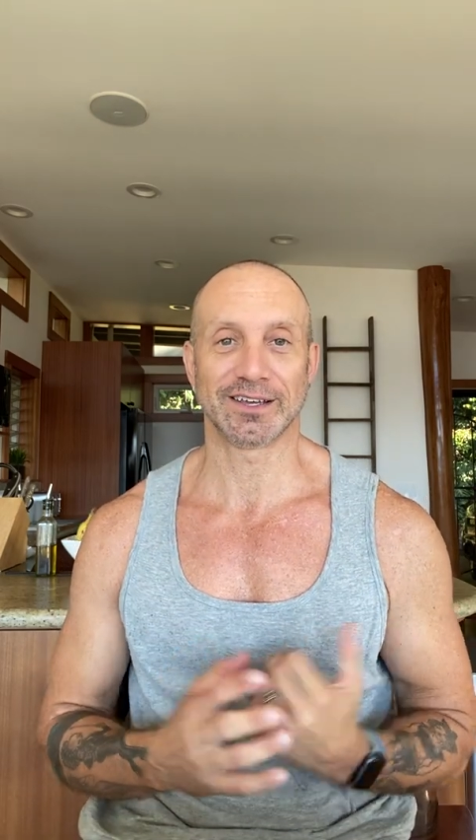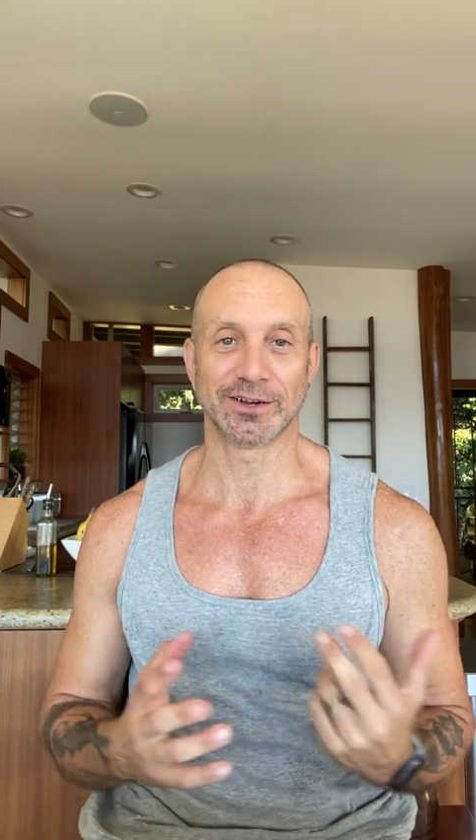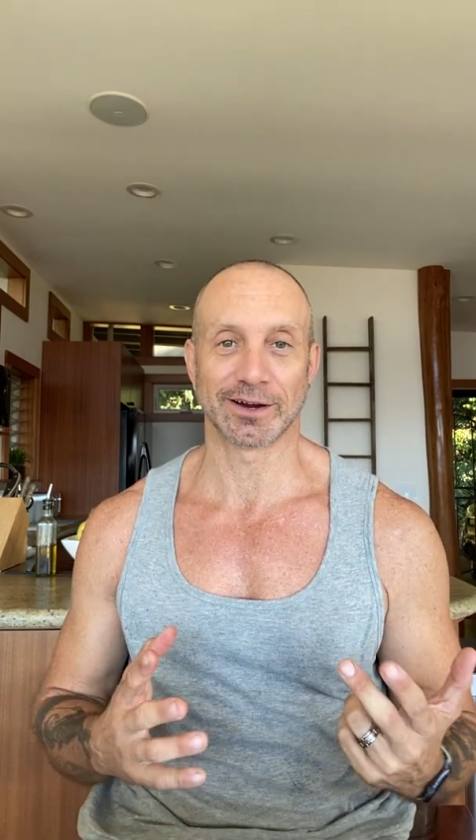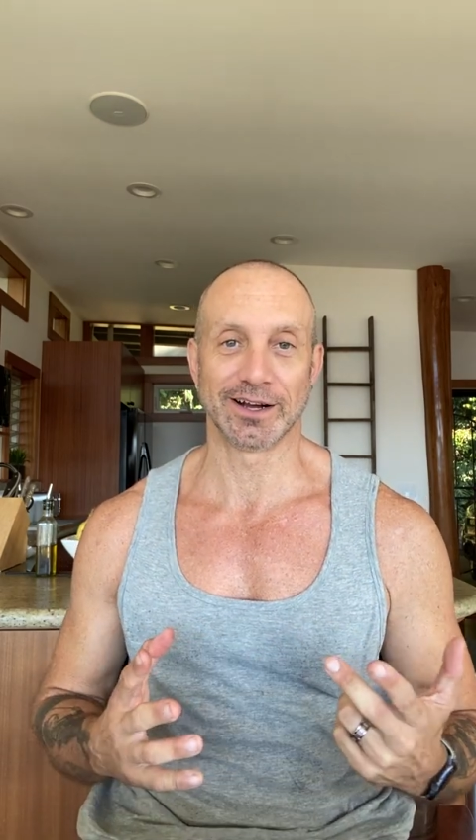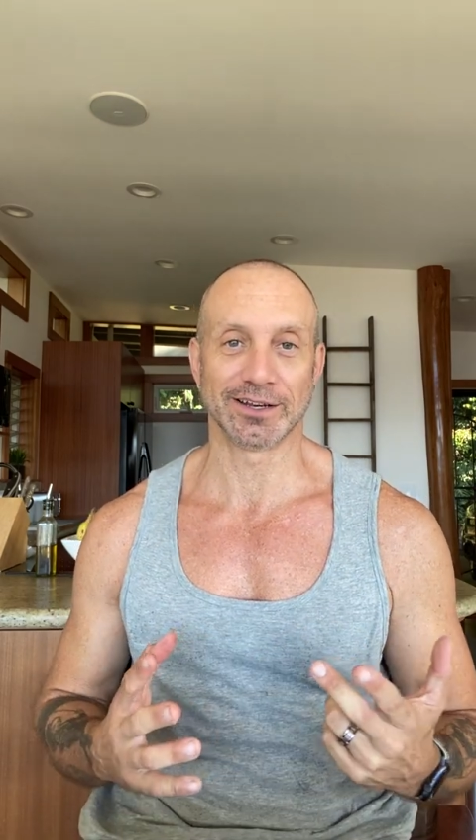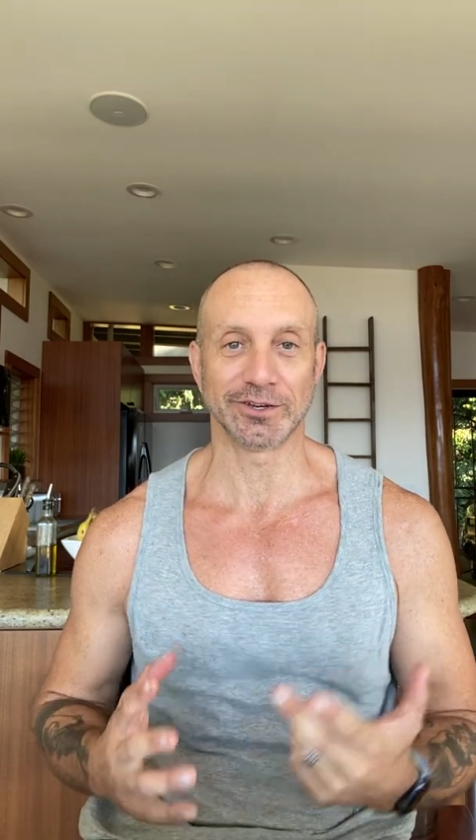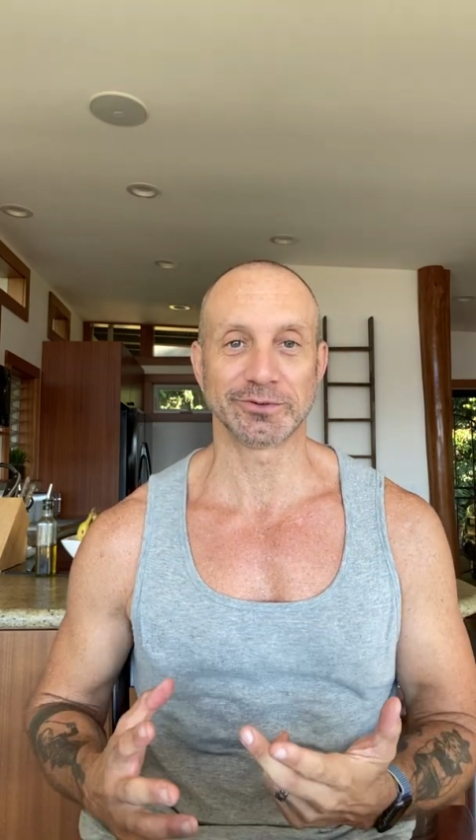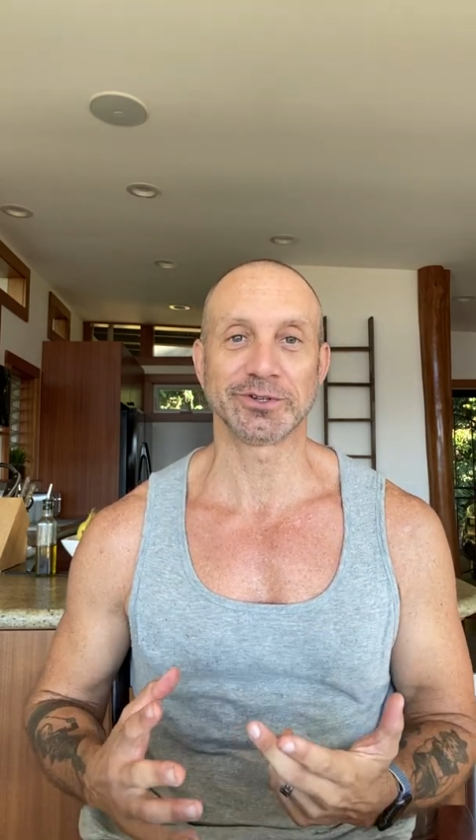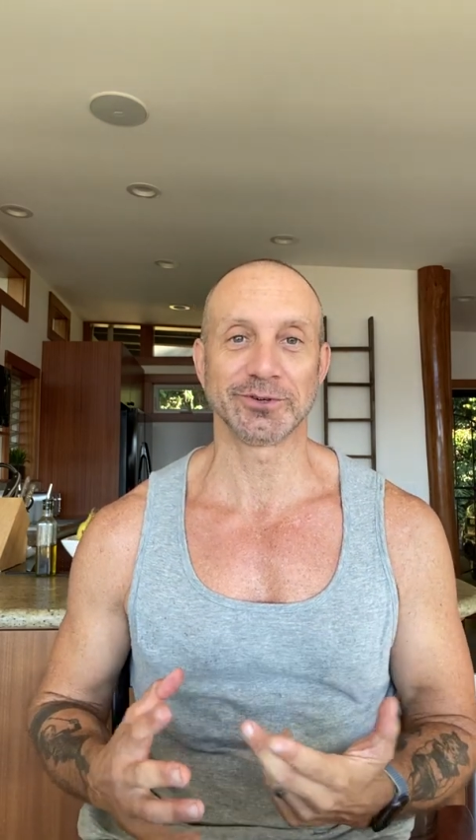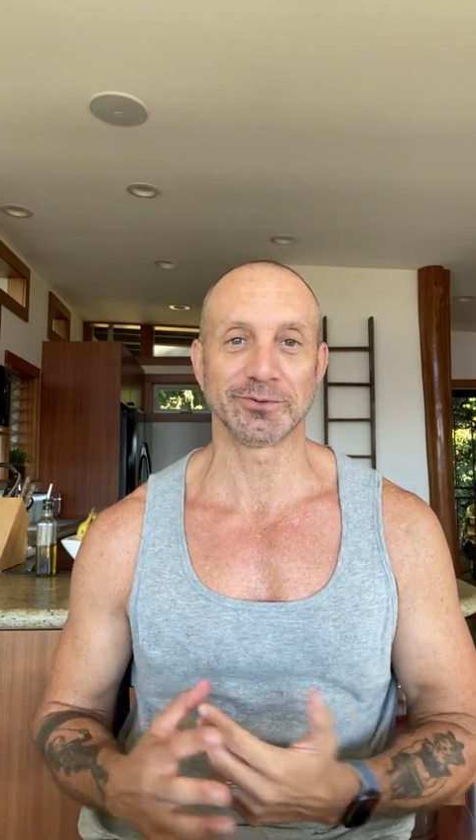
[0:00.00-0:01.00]
here on
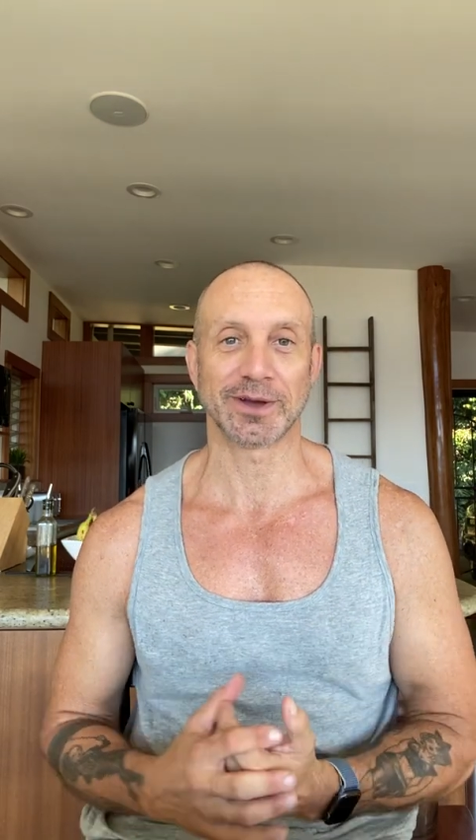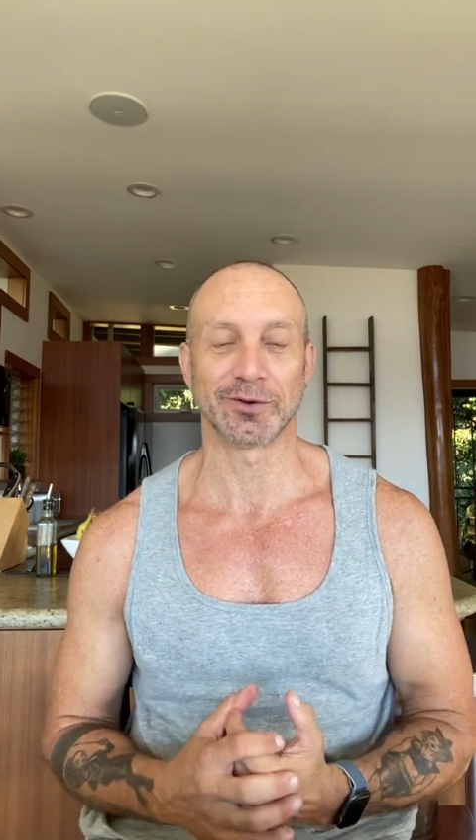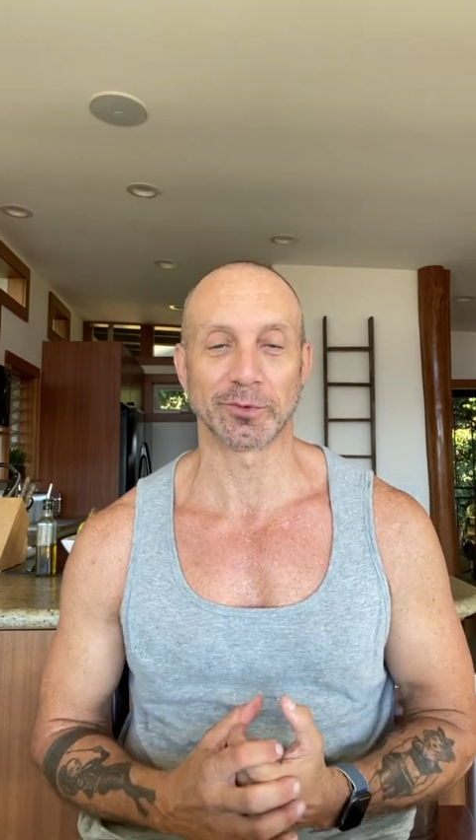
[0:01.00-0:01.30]
YouTube and